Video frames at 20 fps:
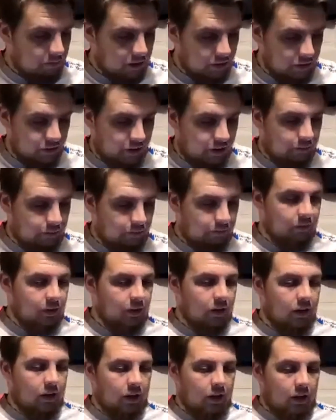Glasgow.
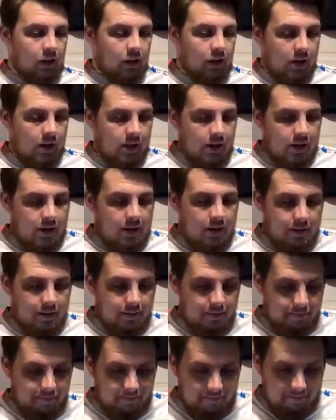I can honestly
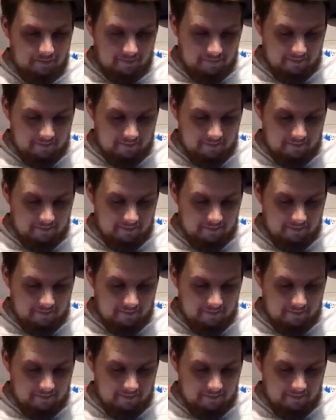see,